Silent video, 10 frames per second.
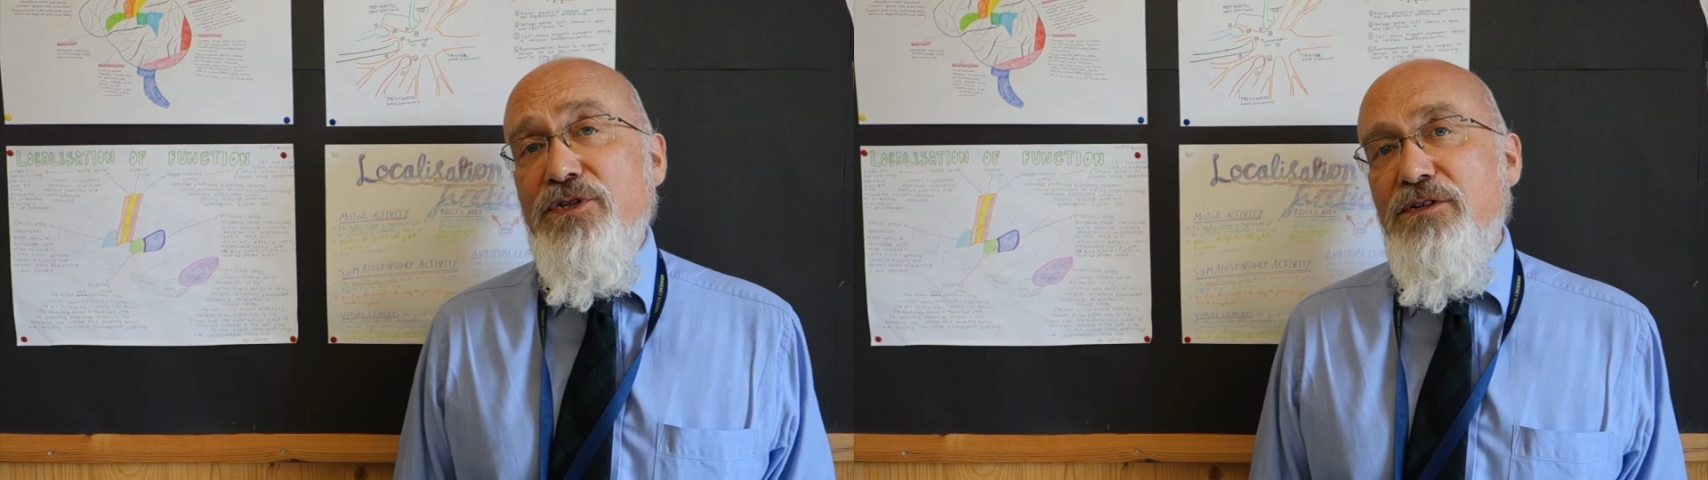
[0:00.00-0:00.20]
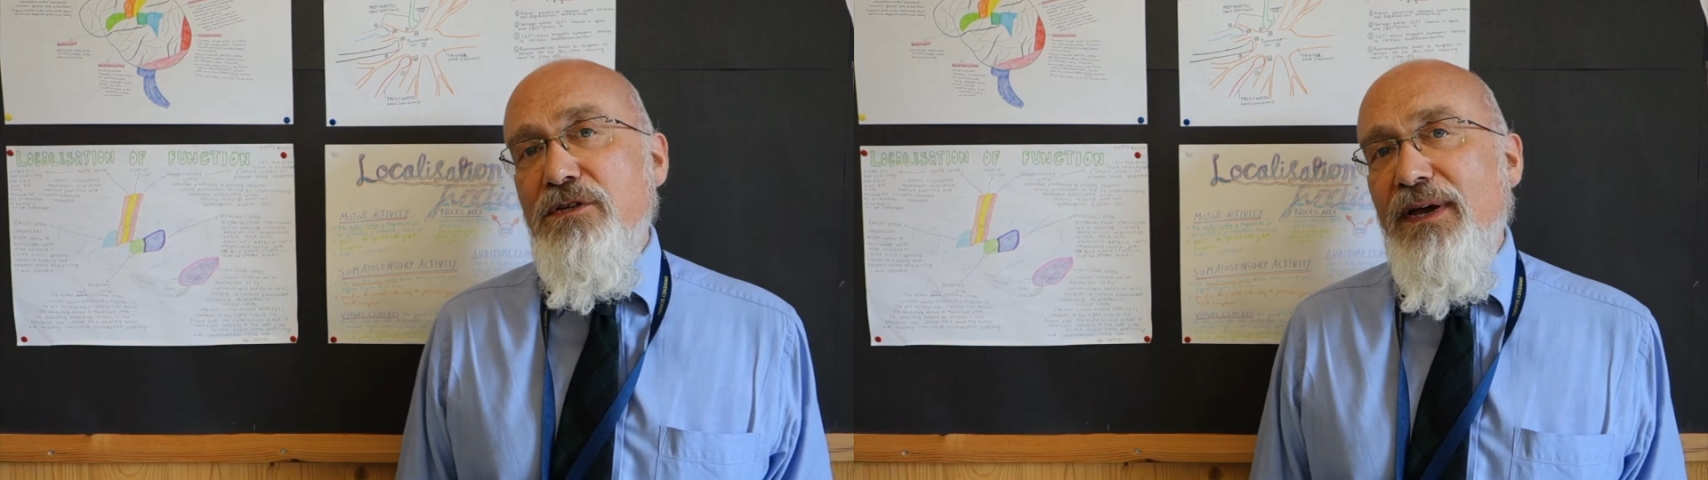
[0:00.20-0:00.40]

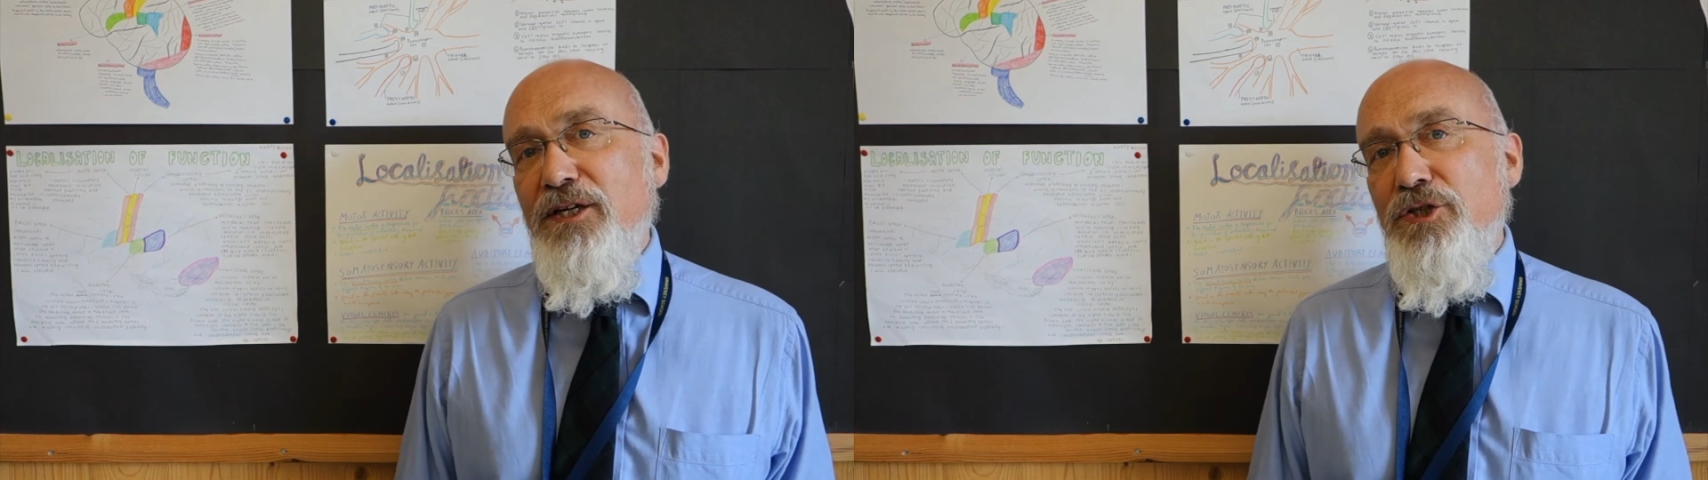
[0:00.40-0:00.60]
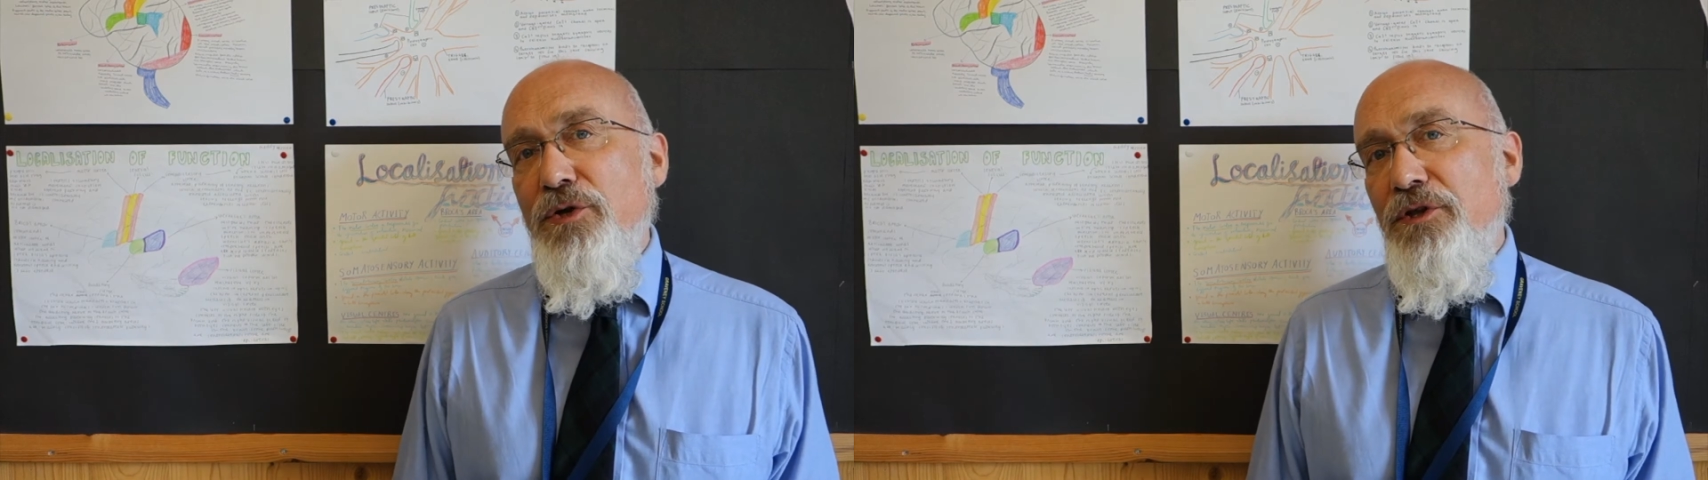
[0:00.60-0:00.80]
so to make
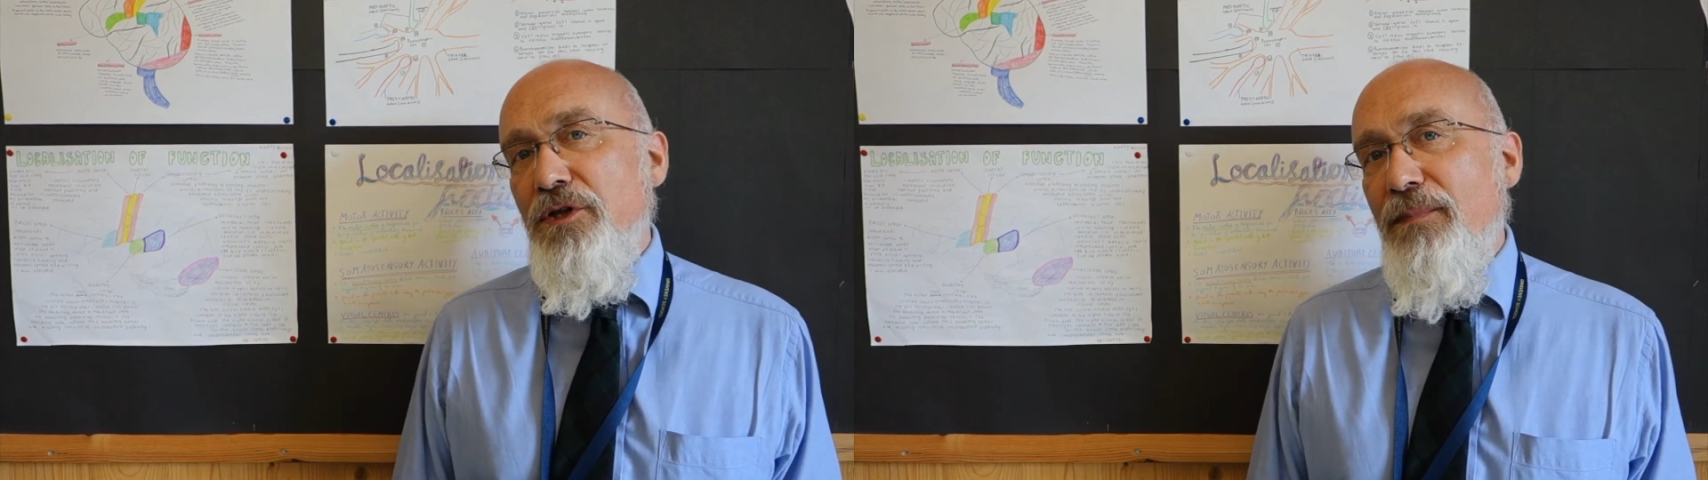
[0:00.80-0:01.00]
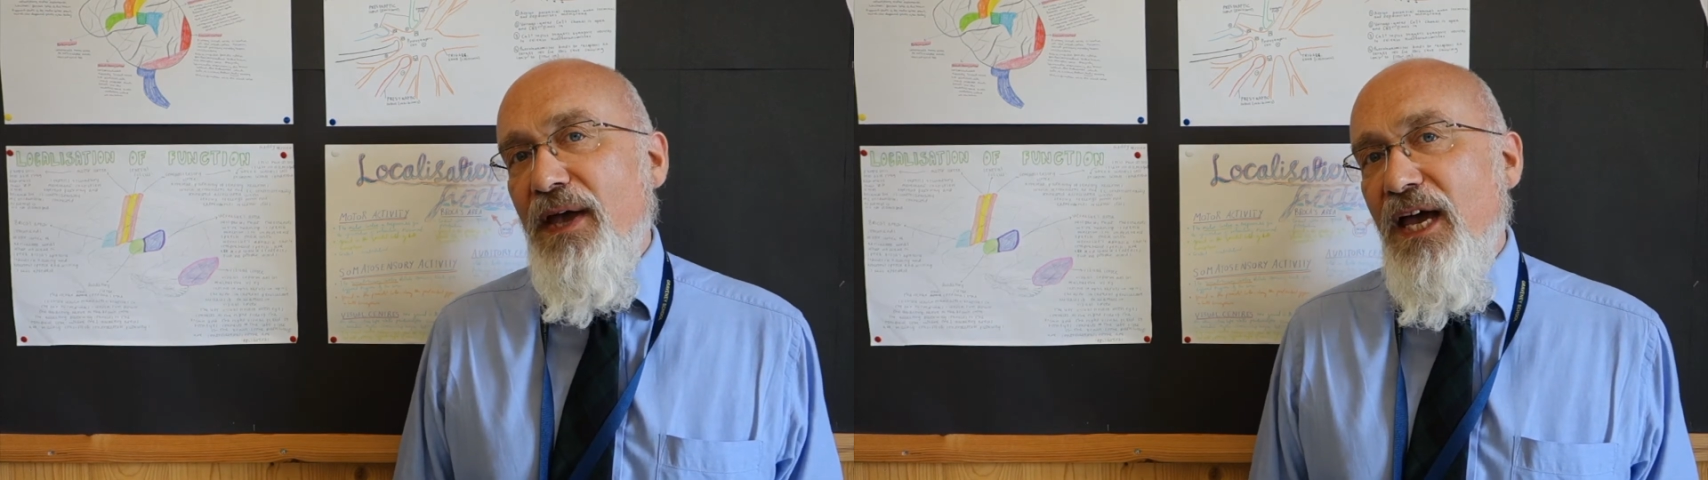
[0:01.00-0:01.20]
sure that
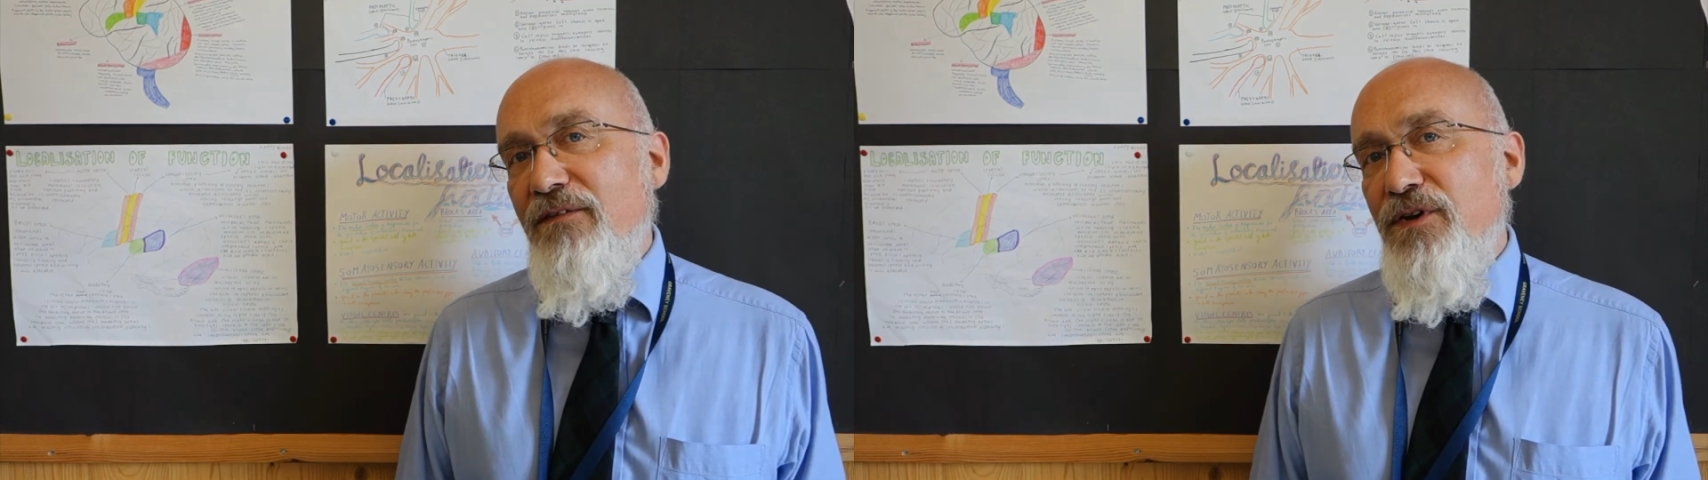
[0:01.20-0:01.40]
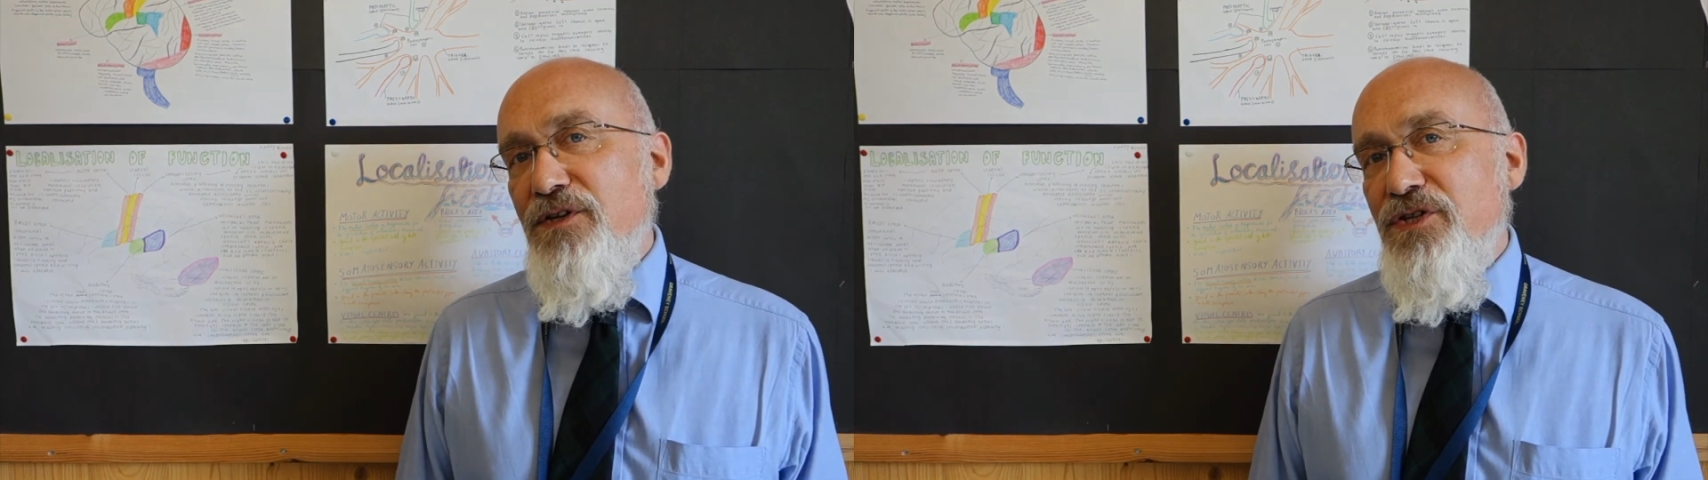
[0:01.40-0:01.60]
the
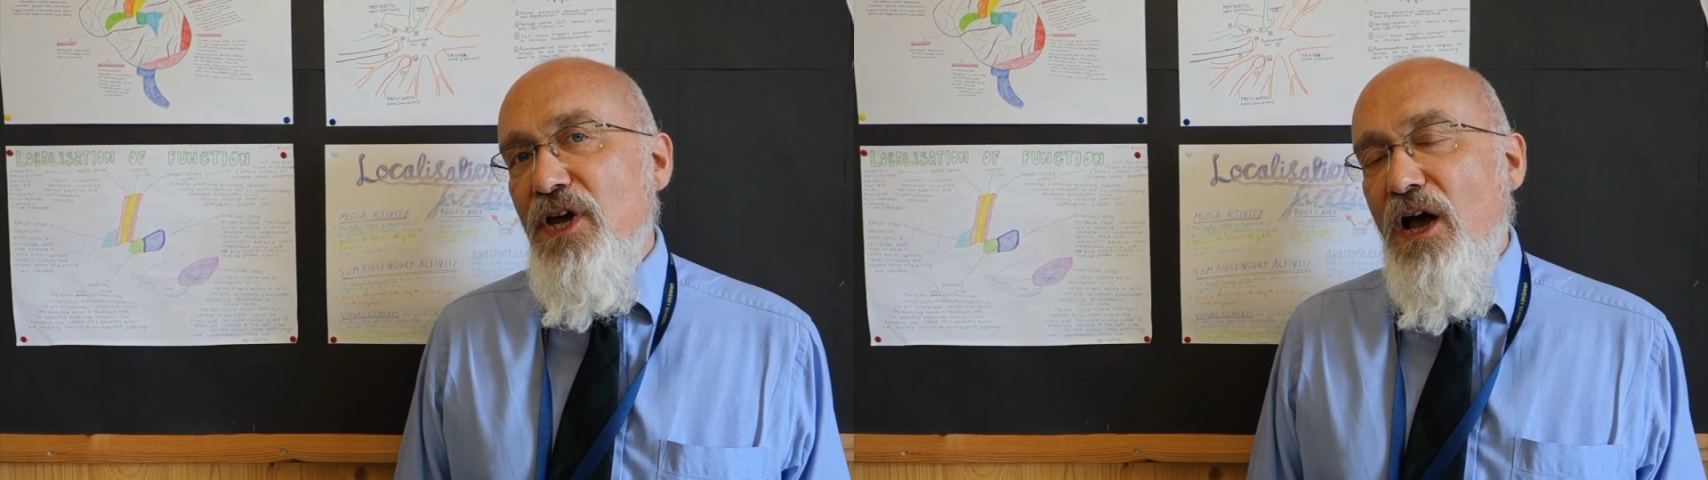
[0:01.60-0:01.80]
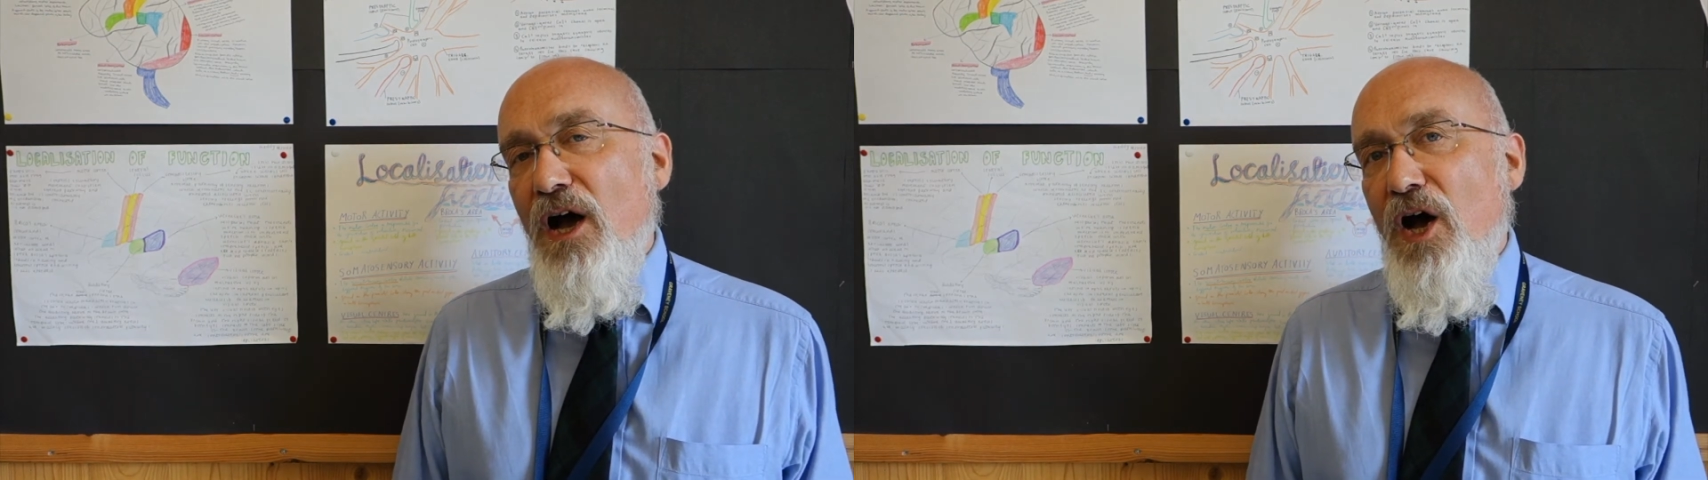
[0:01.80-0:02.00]
behaviours
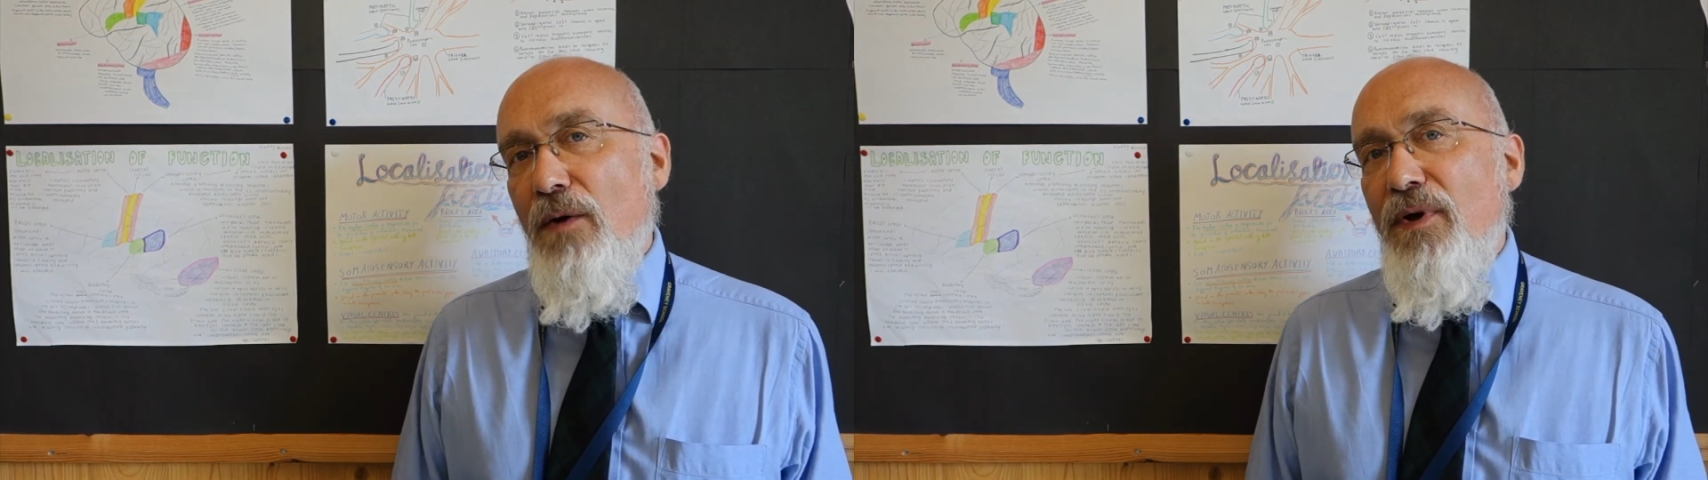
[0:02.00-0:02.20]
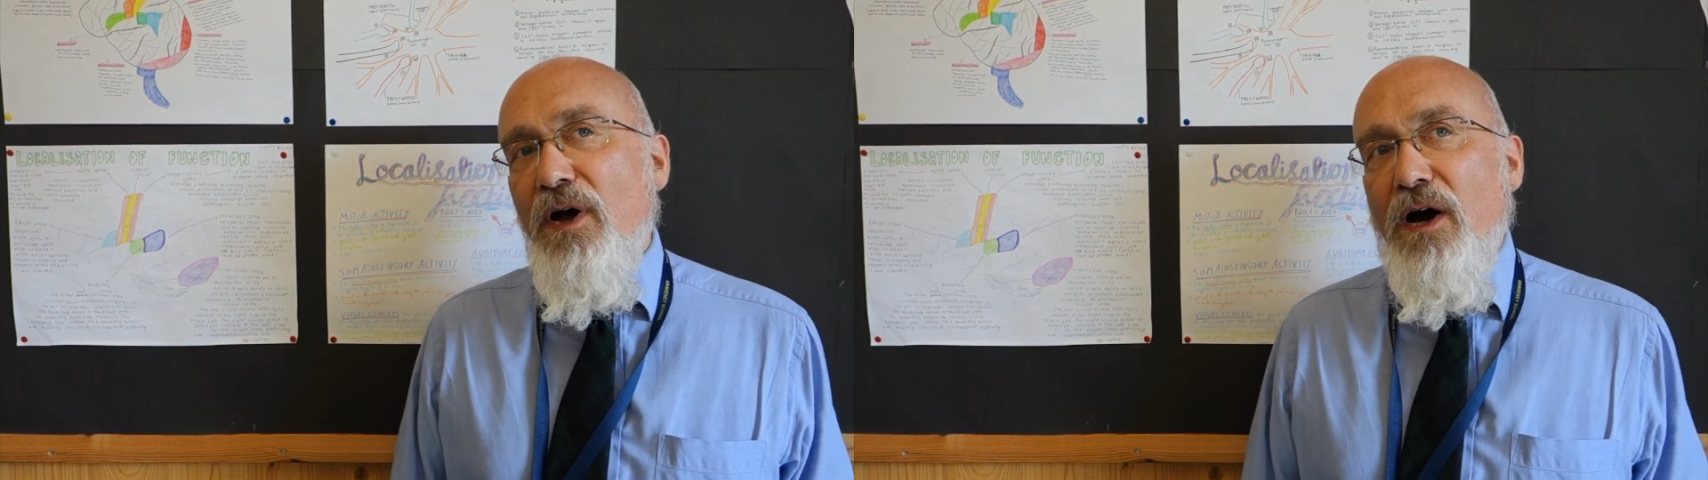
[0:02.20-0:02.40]
um,